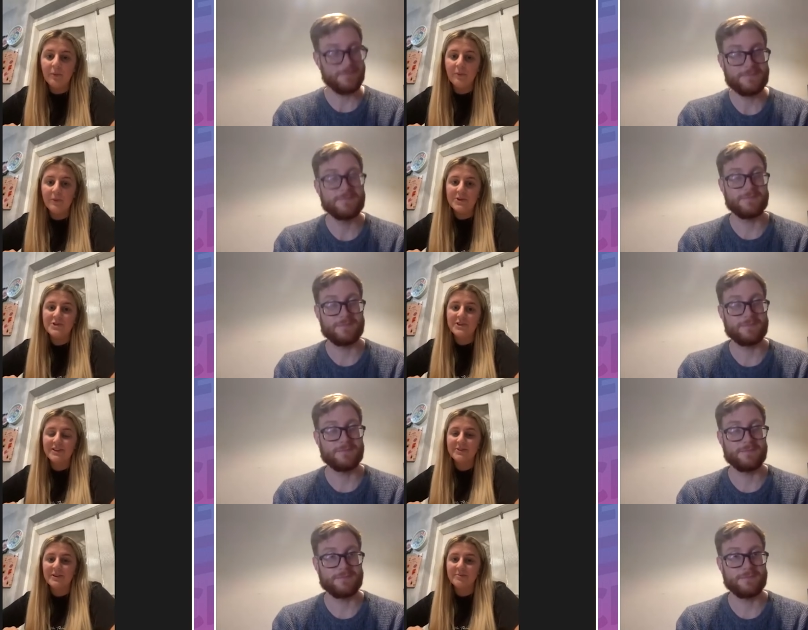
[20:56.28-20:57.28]
Speaker 1: Which
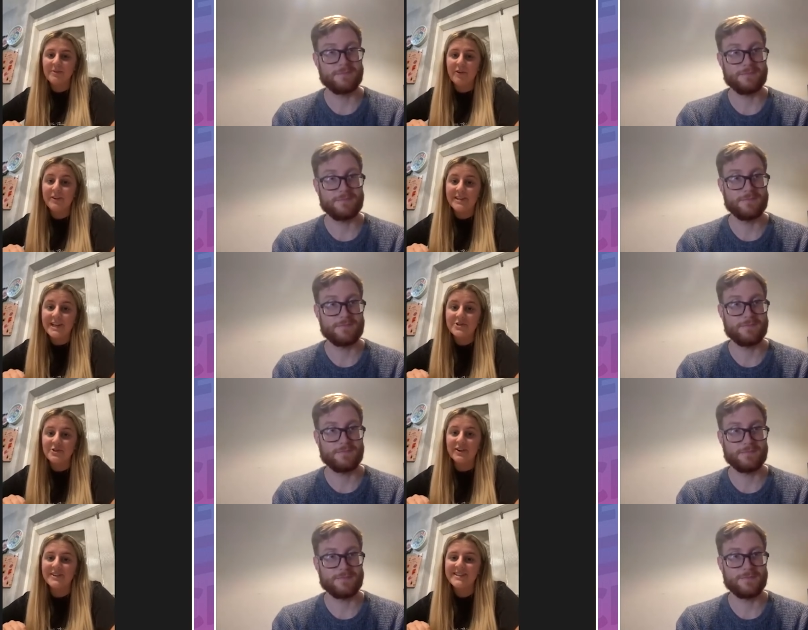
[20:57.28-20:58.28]
can be very
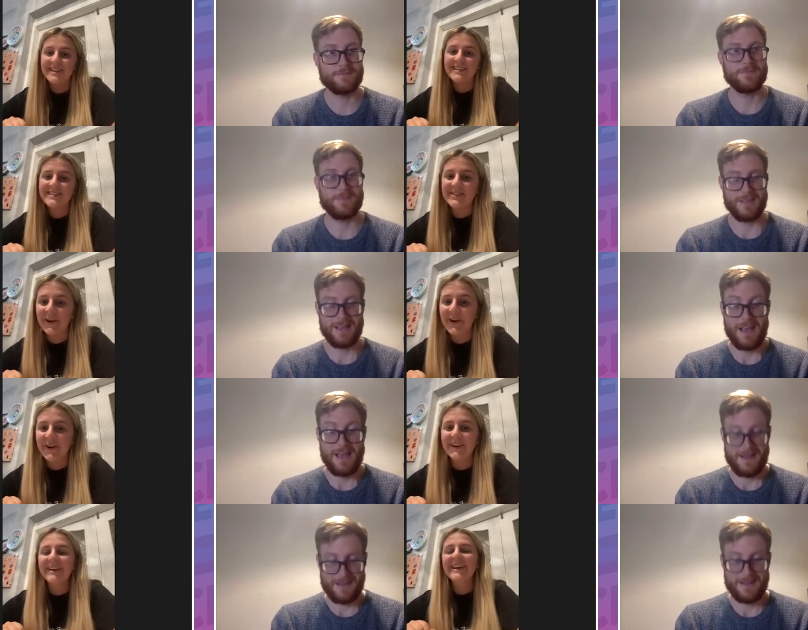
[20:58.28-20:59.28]
dangerous.
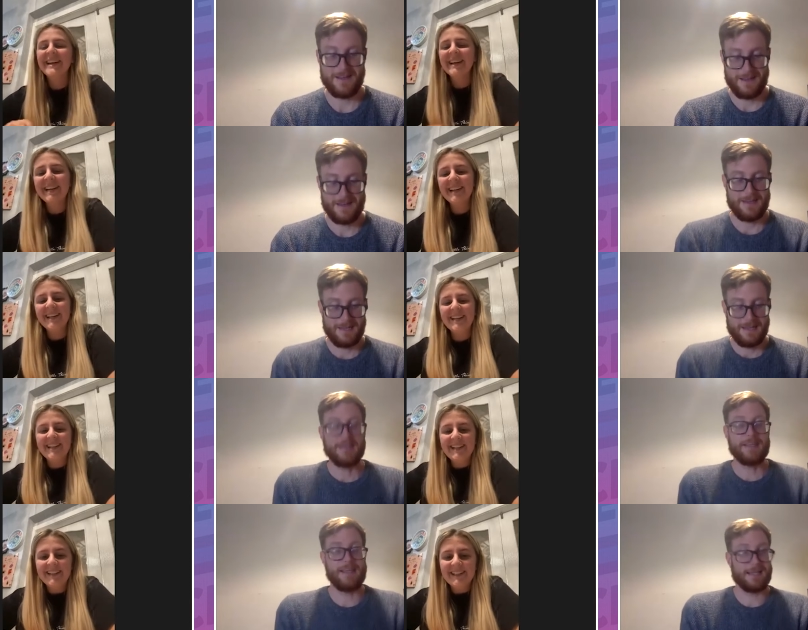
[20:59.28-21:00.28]
So.
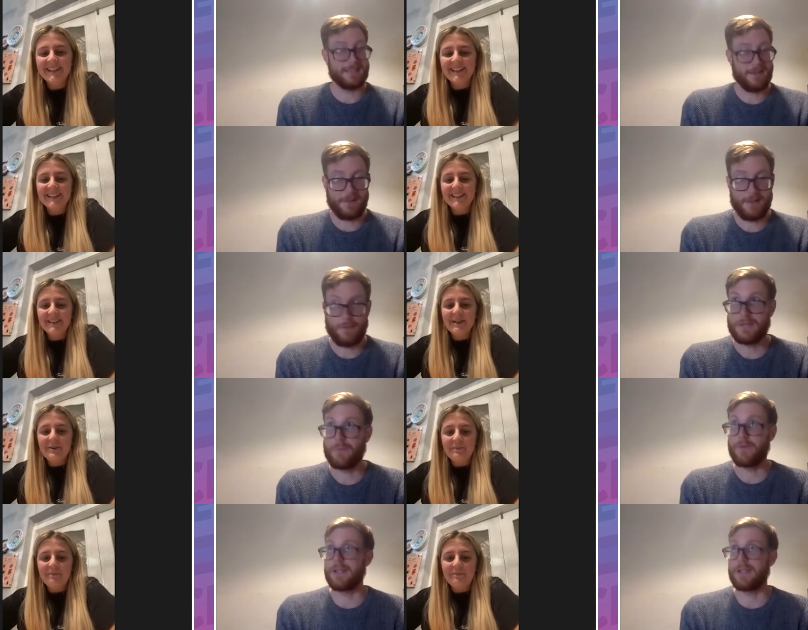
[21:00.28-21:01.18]
Speaker 2: Yeah, definitely.